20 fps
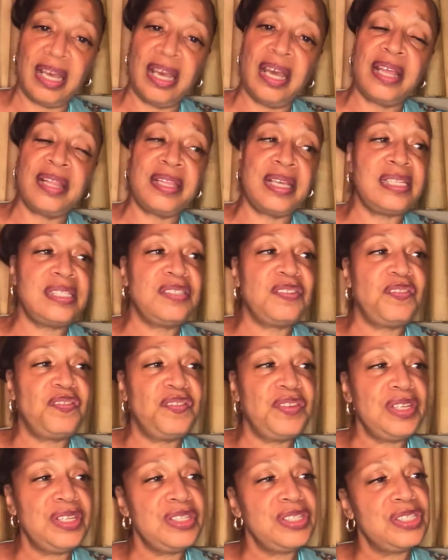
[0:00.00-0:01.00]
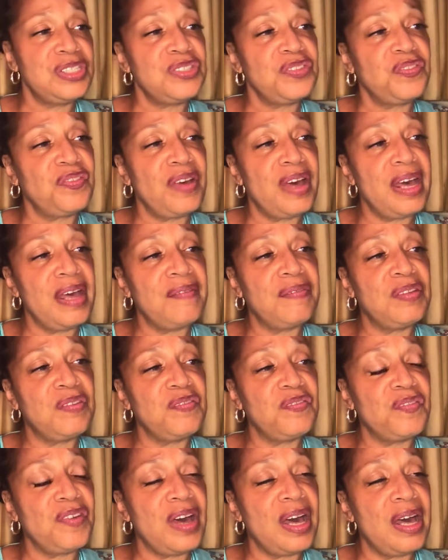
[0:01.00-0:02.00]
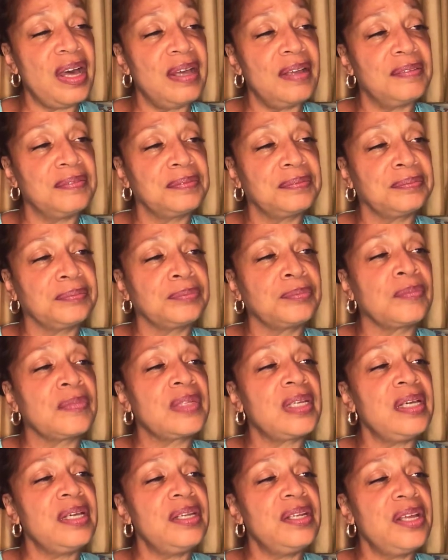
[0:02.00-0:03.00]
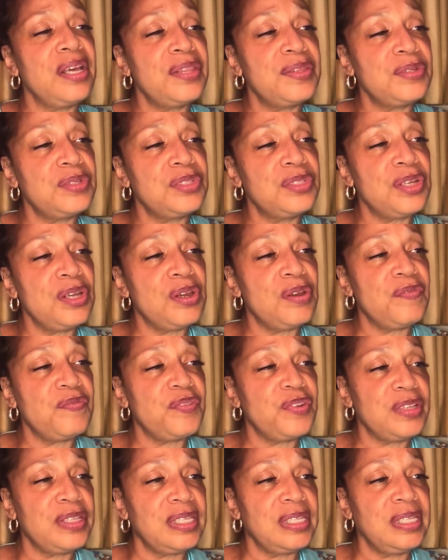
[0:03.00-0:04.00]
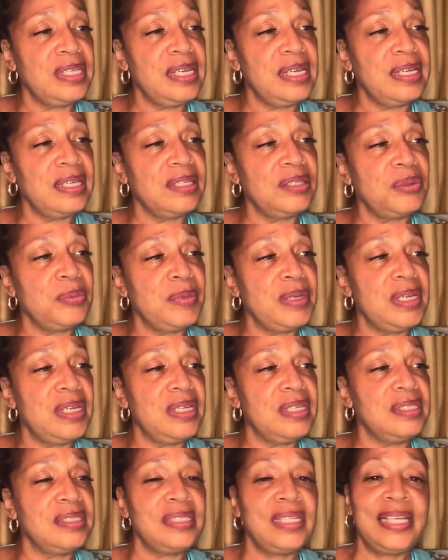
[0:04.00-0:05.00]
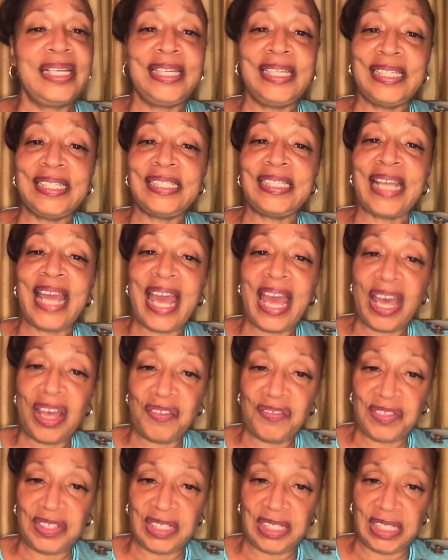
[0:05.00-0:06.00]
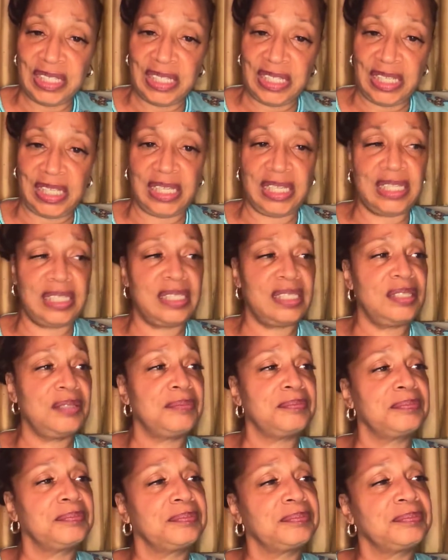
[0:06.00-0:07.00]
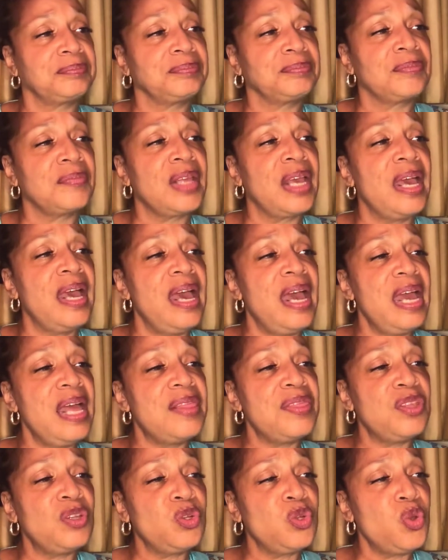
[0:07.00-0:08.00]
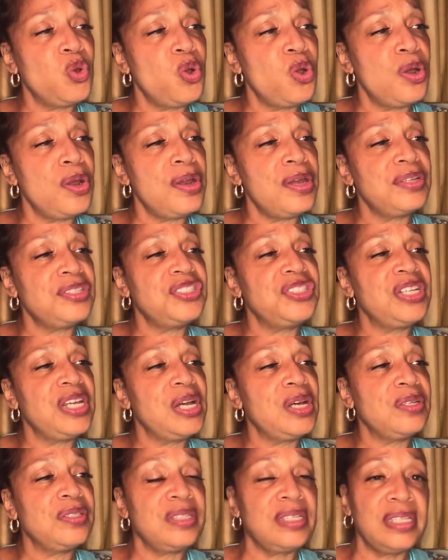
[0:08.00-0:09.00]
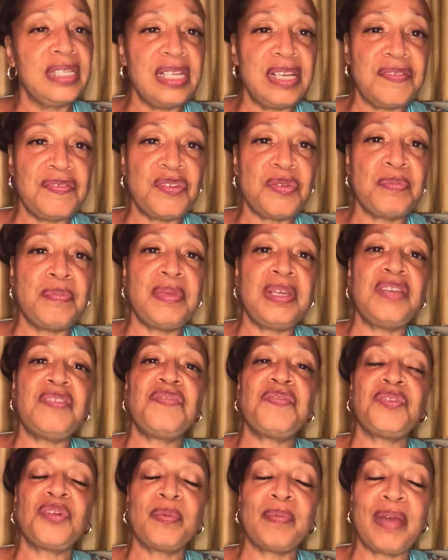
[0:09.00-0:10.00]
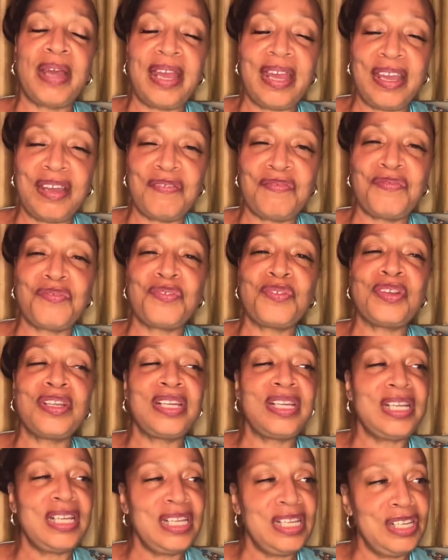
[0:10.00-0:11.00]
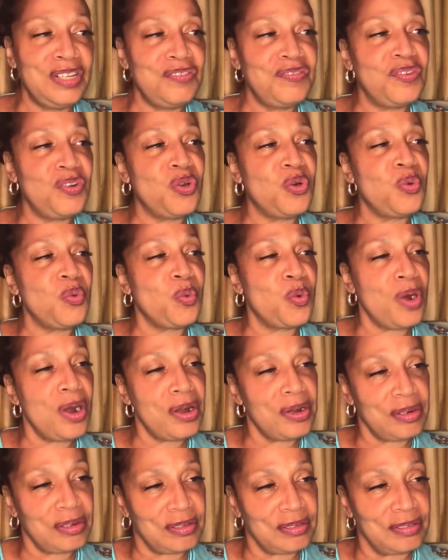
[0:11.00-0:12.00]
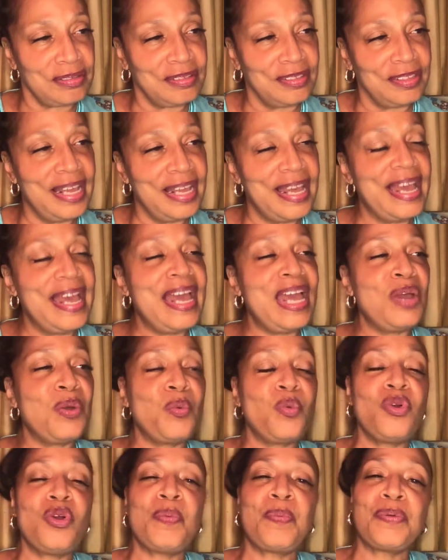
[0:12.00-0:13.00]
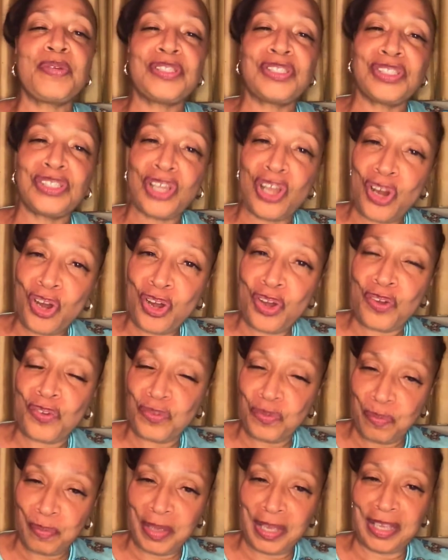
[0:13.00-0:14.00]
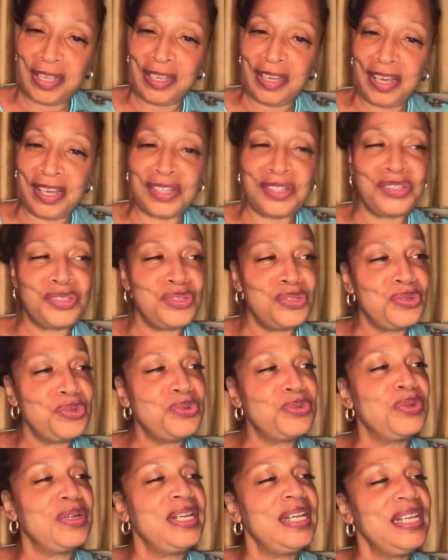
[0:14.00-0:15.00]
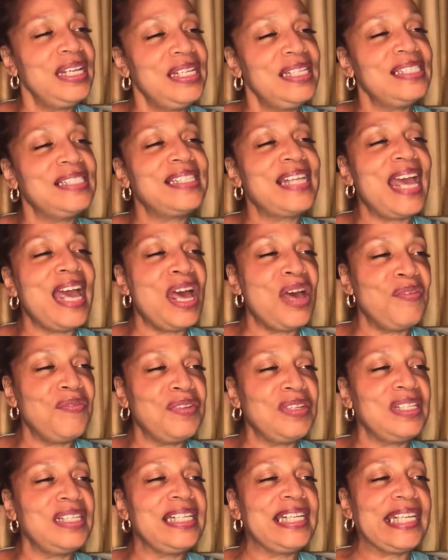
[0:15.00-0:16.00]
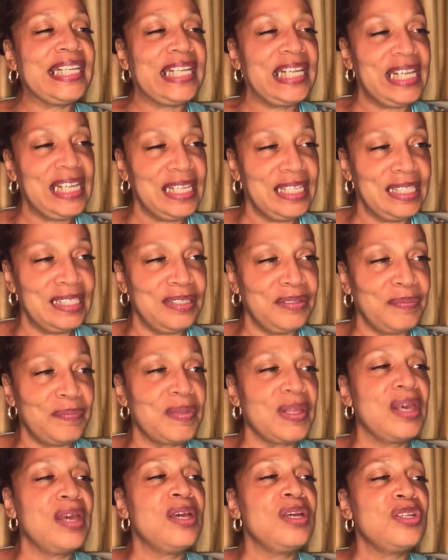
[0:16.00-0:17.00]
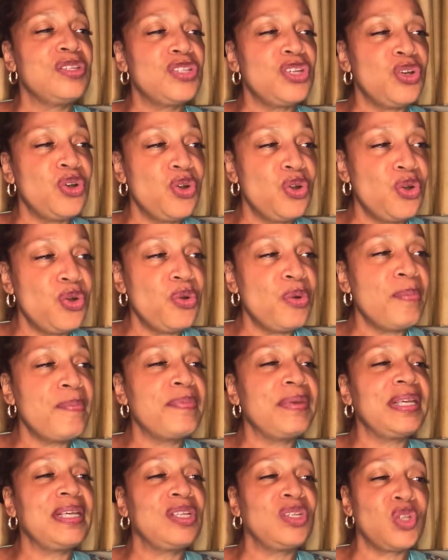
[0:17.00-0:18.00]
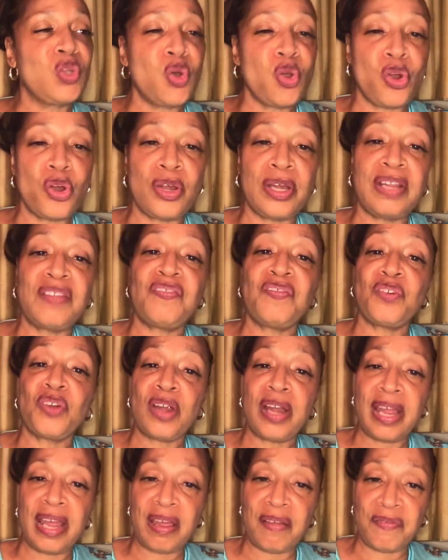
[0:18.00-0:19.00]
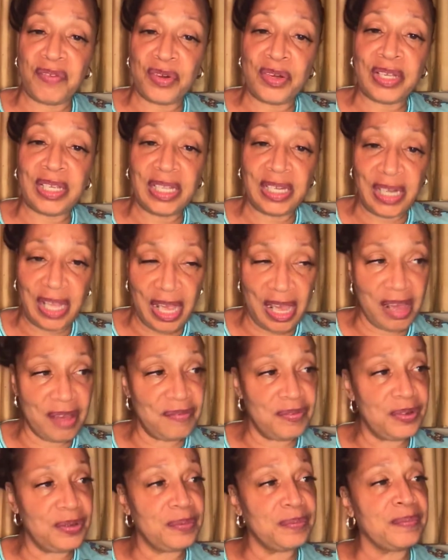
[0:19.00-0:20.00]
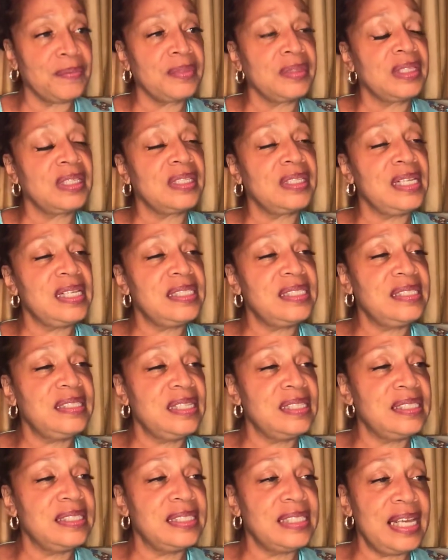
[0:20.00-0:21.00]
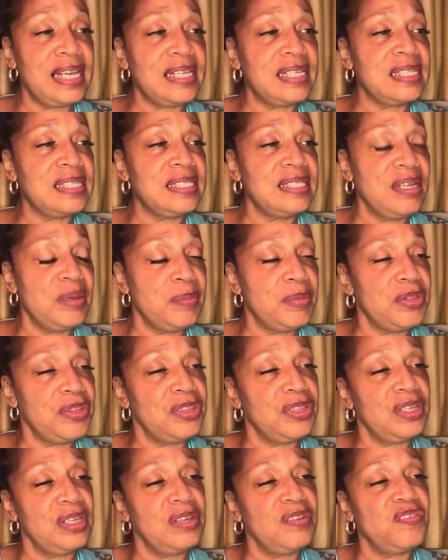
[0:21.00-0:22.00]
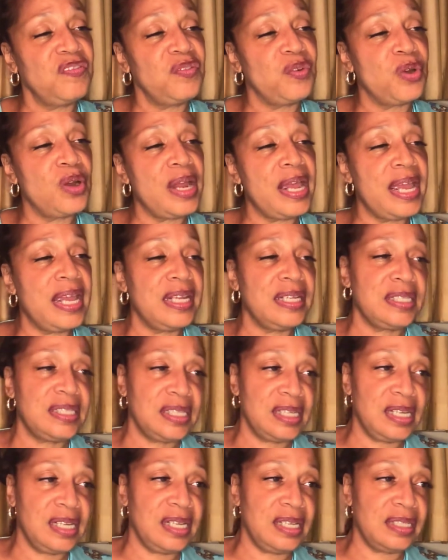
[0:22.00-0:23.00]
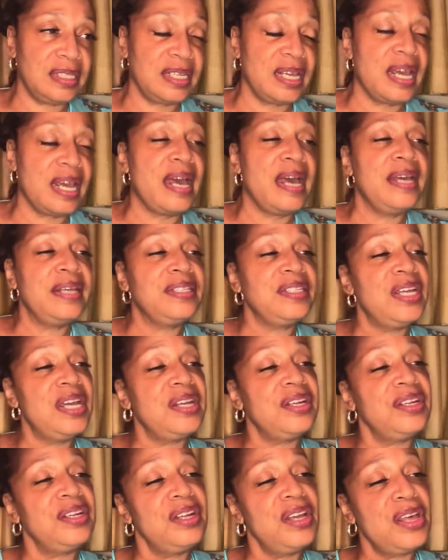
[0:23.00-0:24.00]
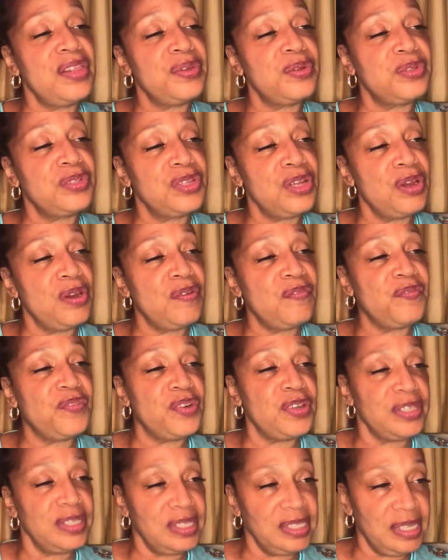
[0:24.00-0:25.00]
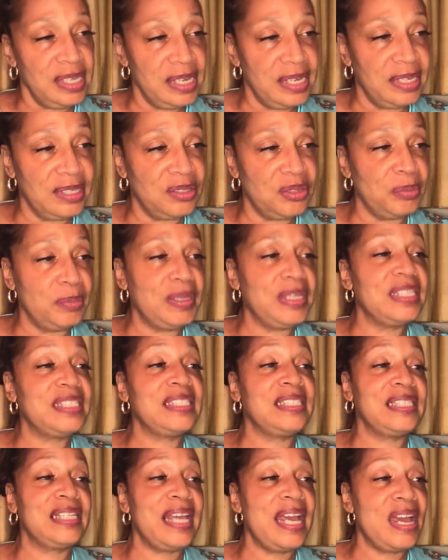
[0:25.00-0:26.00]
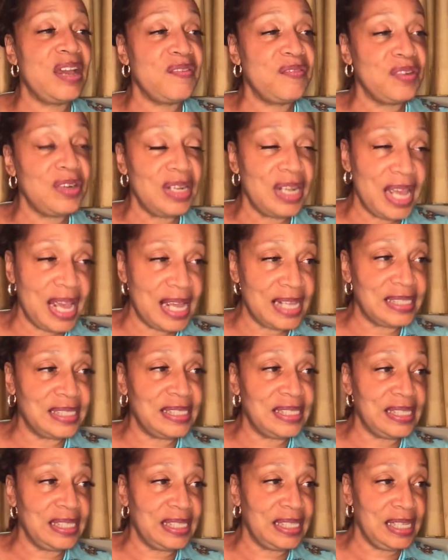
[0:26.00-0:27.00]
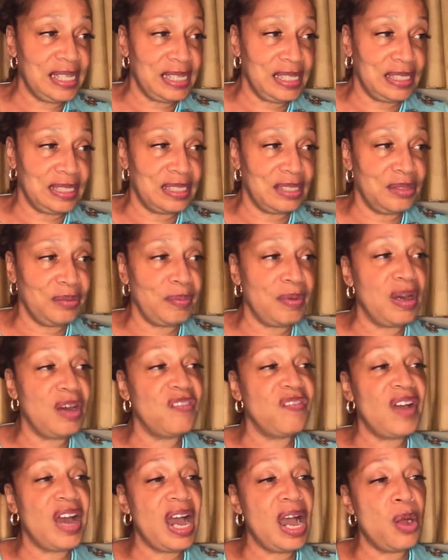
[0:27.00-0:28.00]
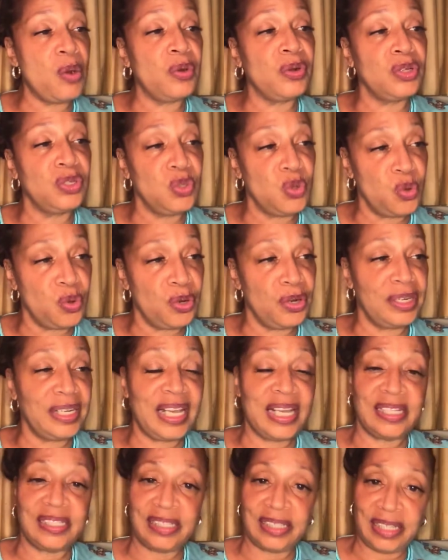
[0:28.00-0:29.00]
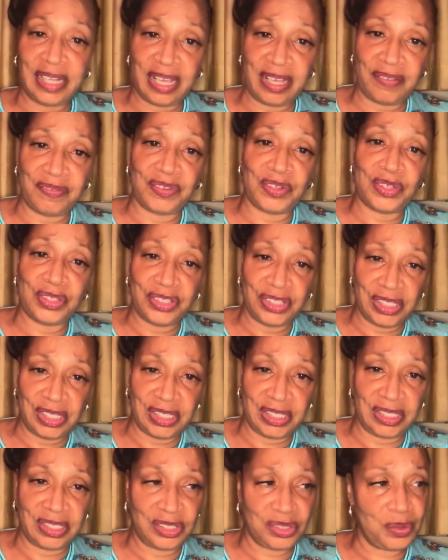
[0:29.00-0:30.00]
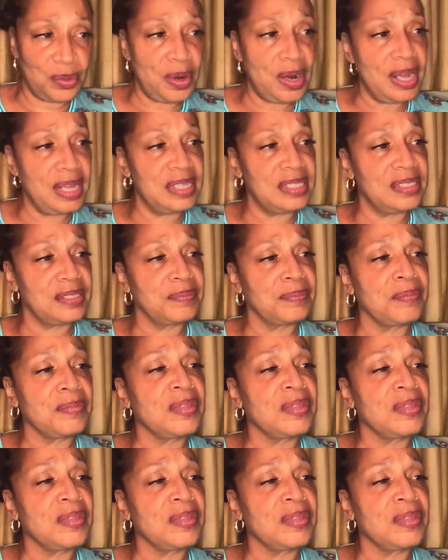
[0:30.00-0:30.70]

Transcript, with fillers: That's Ephesians 5:5. Another term for the kingdom is his heavenly kingdom. And the Lord shall deliver me from every evil work, and will preserve me unto his heavenly kingdom, to whom be glory forever and ever. That's 2 Timothy 4:18. Yet another term for the kingdom is the everlasting kingdom of our Lord and Savior Jesus Christ.